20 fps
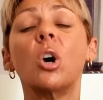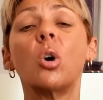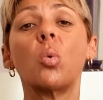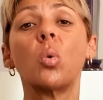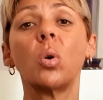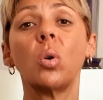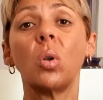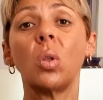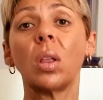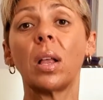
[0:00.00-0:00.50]

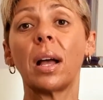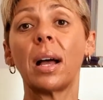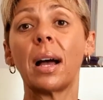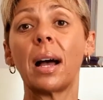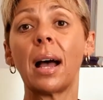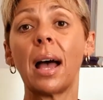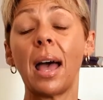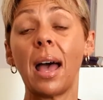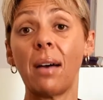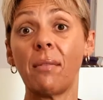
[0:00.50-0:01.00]
will
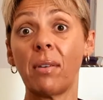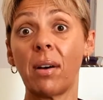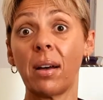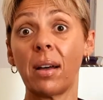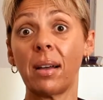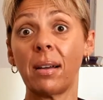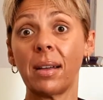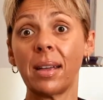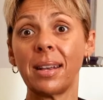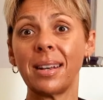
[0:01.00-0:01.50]
have
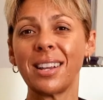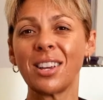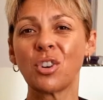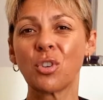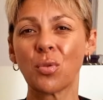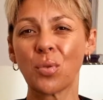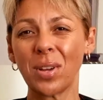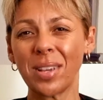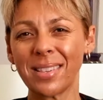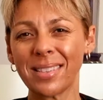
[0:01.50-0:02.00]
an
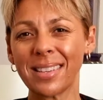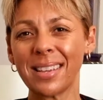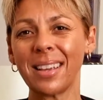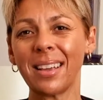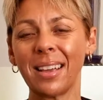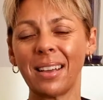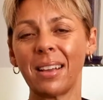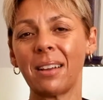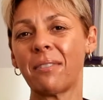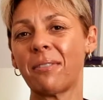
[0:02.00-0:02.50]

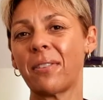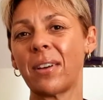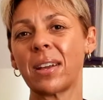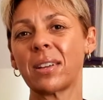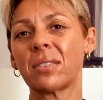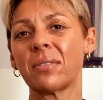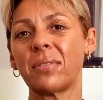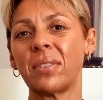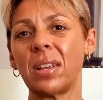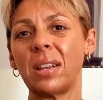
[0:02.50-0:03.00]
increasing
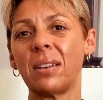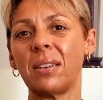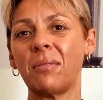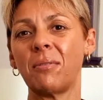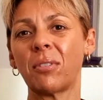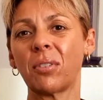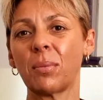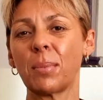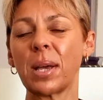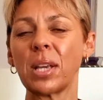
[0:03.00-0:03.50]
effect in
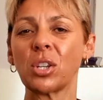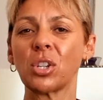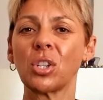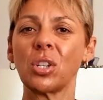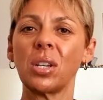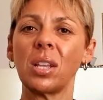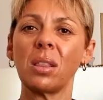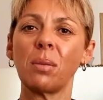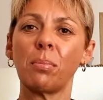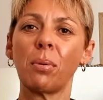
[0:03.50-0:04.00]

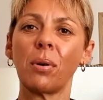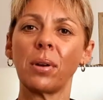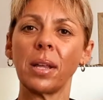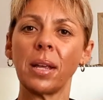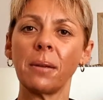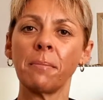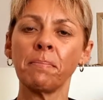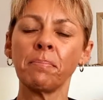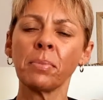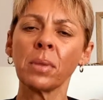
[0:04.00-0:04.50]
inflammation in the
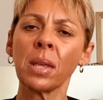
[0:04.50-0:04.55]
body.